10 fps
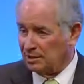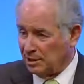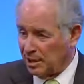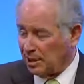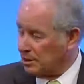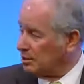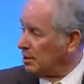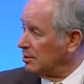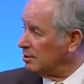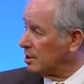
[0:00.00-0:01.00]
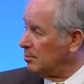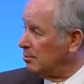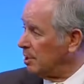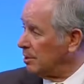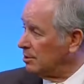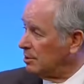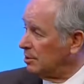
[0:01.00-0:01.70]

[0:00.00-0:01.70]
and get it done. It's like a bond